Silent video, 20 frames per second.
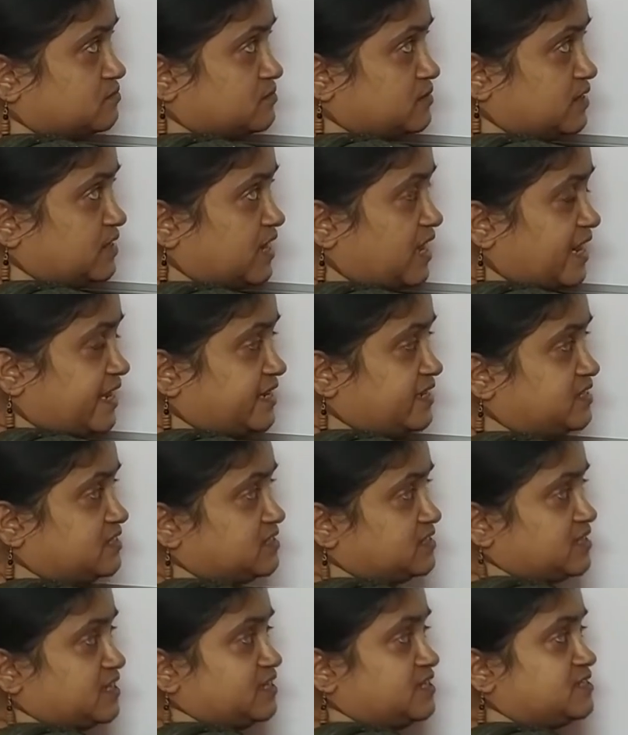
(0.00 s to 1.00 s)
light
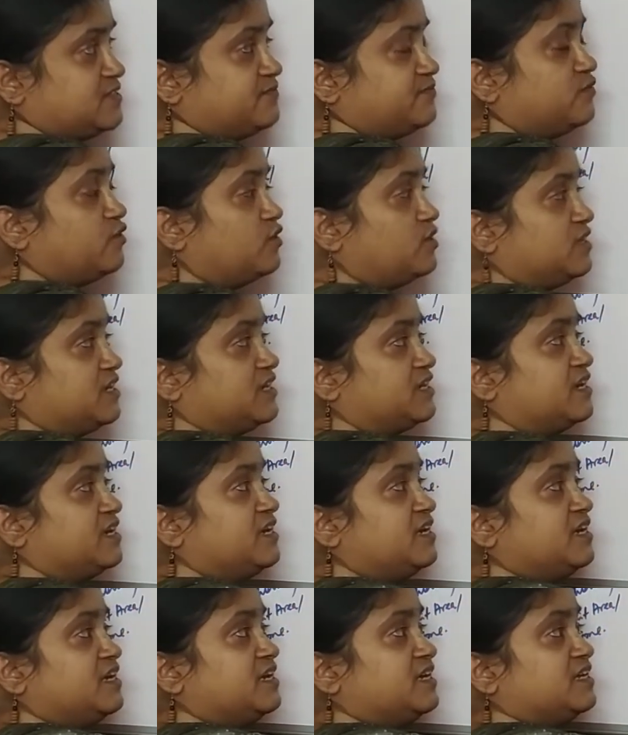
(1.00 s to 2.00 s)
that is falling,
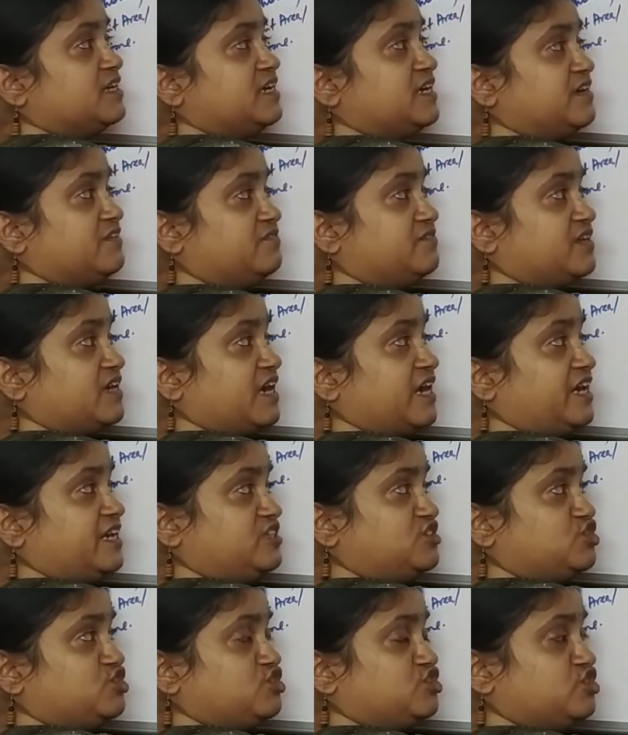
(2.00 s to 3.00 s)
if the
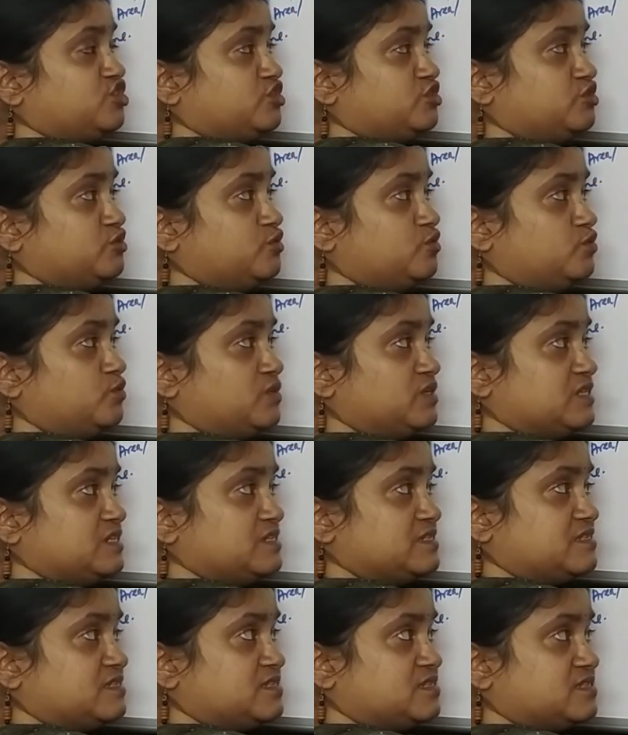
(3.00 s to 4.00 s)
h nu
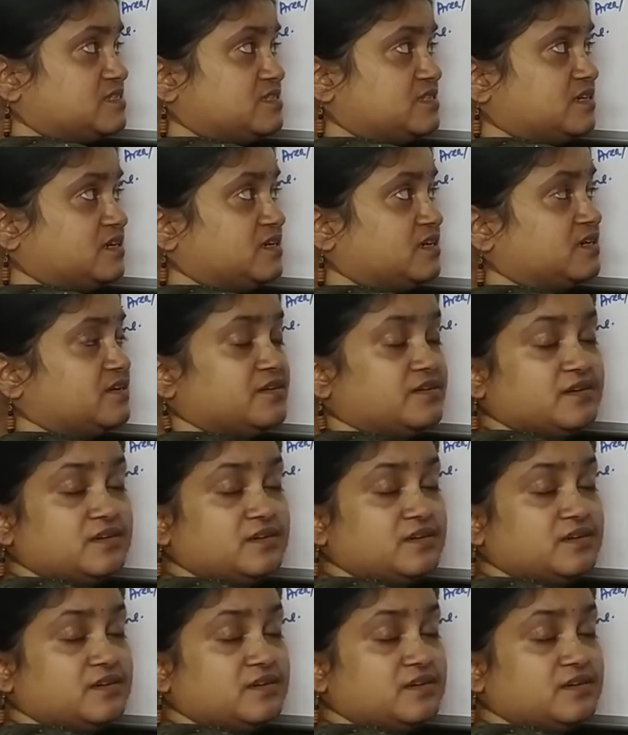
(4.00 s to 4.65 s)
is the